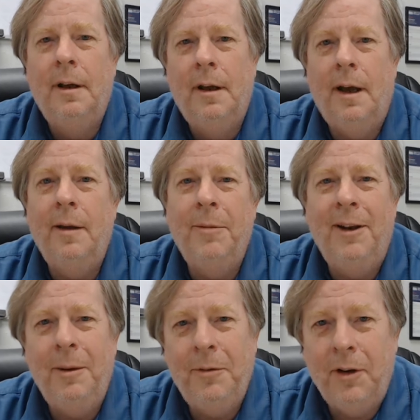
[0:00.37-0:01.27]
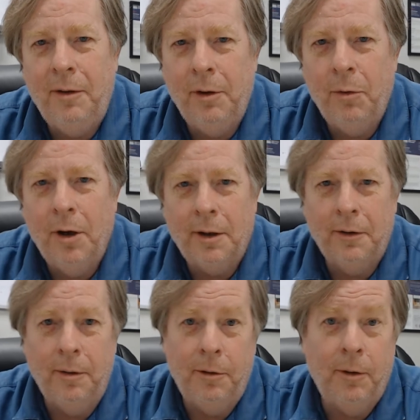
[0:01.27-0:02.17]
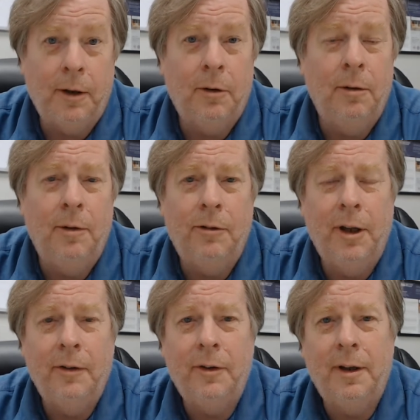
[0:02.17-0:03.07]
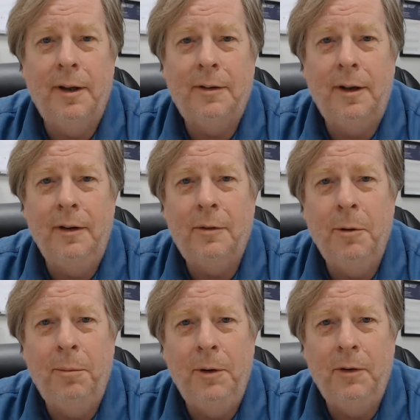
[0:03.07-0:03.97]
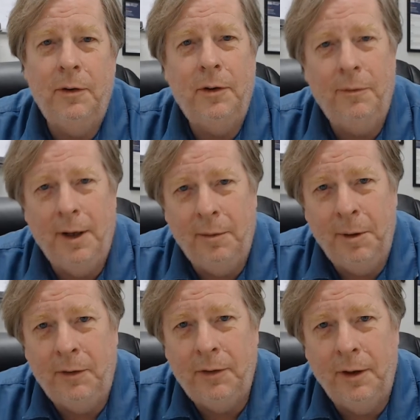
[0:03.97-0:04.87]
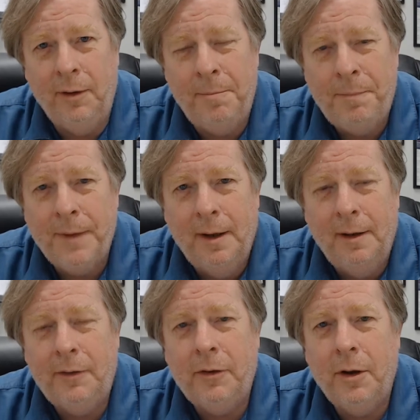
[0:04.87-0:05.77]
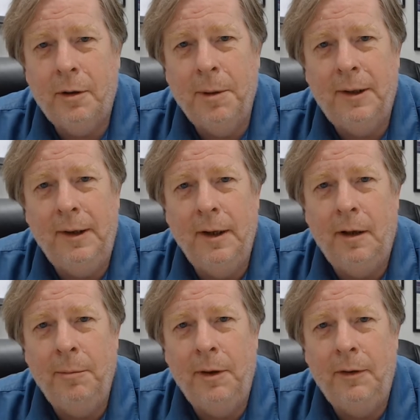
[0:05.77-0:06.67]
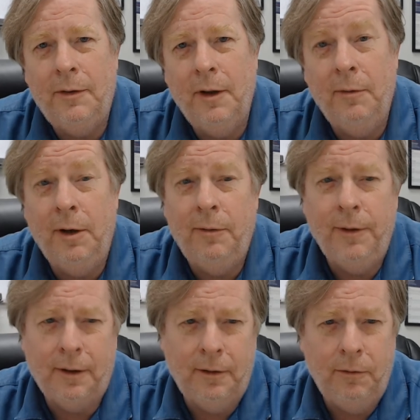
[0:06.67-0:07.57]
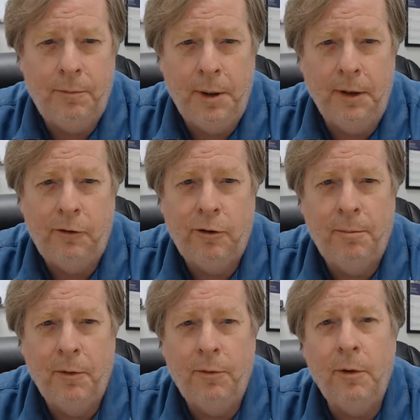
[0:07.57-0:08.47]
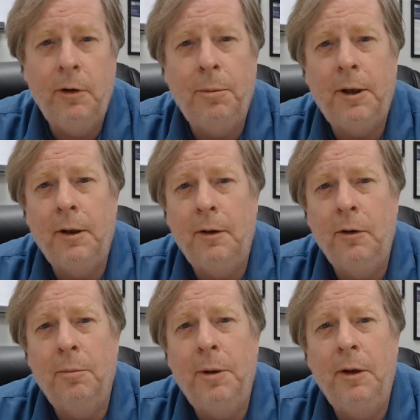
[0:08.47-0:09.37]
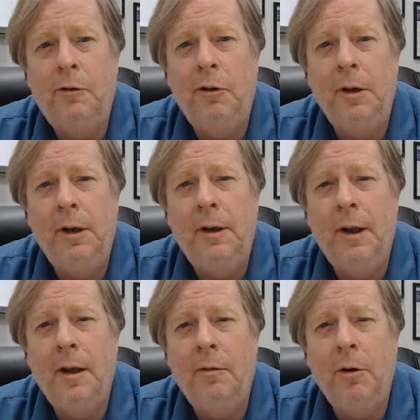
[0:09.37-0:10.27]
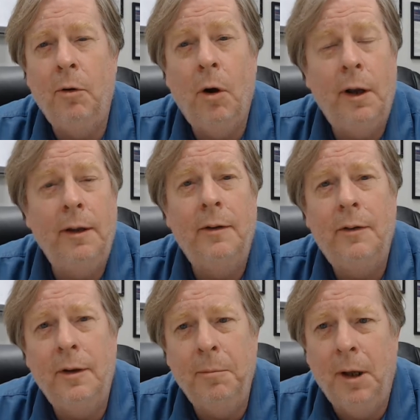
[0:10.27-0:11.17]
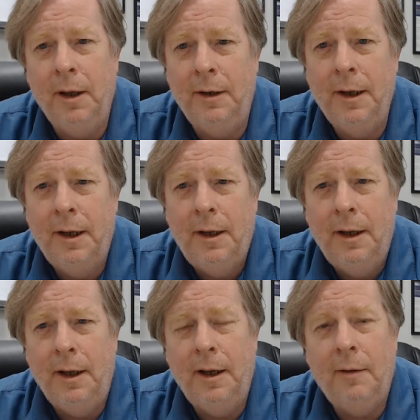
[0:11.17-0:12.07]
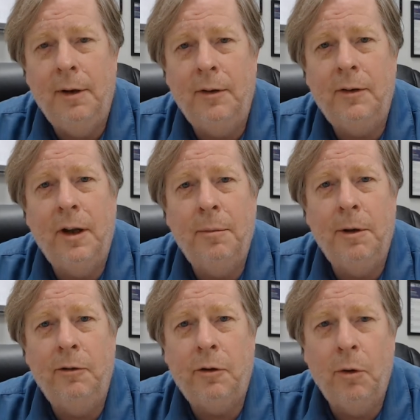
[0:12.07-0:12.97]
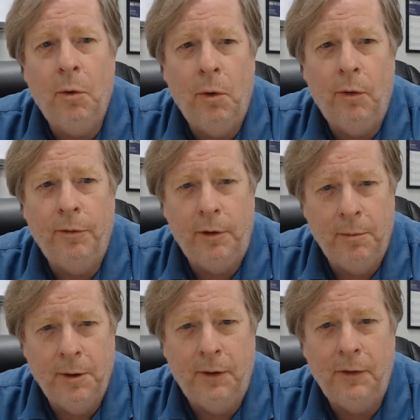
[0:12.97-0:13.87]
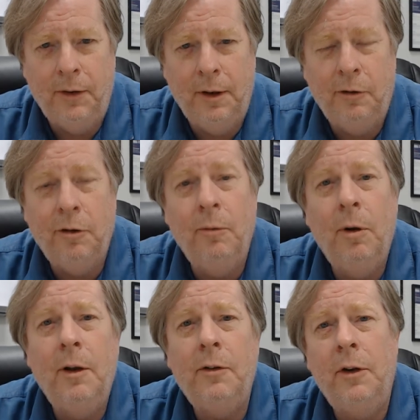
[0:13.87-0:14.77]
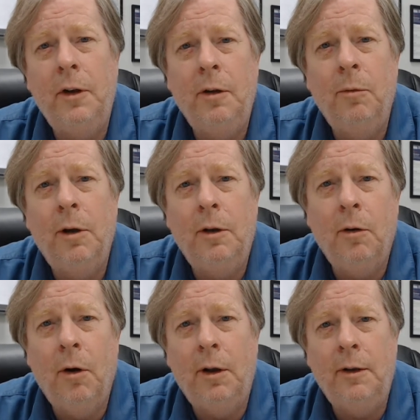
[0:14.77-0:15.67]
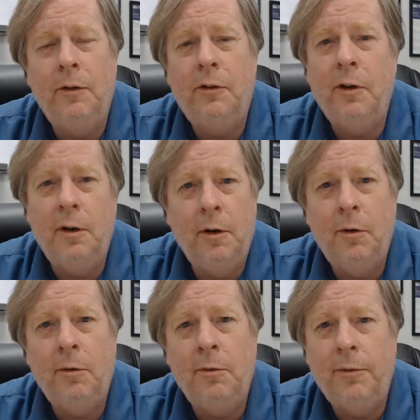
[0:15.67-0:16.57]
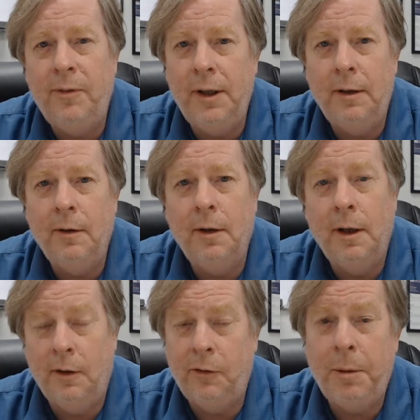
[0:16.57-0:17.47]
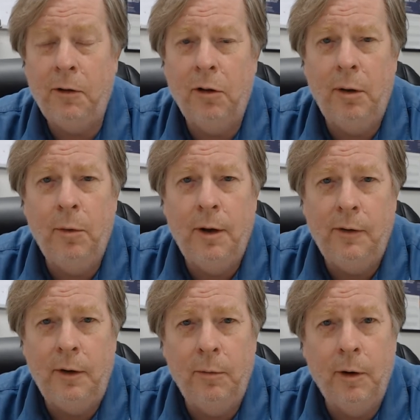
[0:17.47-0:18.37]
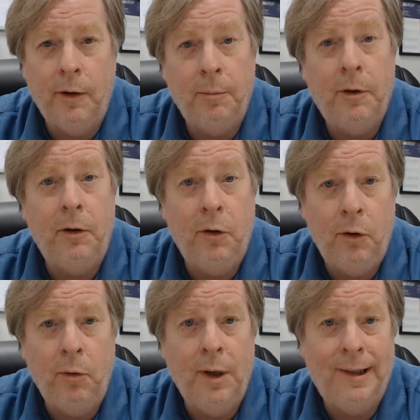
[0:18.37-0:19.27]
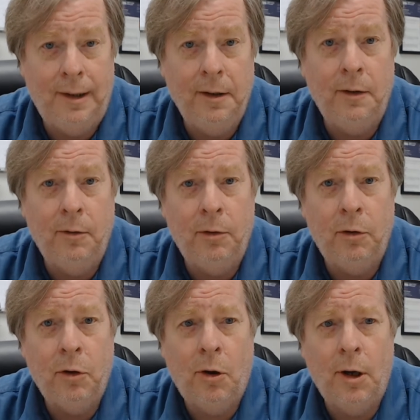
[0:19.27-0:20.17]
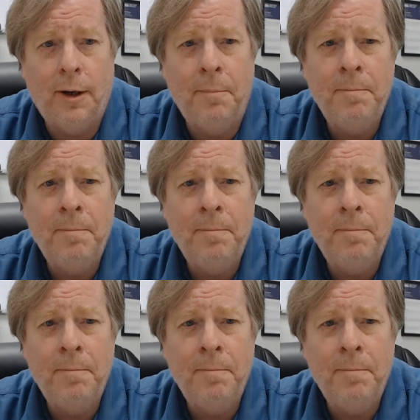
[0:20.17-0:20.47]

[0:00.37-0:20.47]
Hi, my name's David Walker. I'm director of the Shasta-Cascade Small Business Development Center. Let's talk about the elements of an effective pitch. Before you begin your pitch, you need to have your audience in mind and have an established goal for your presentation. What is it that you want your audience to know, feel, and especially what is it you want them to do at the end of your talk?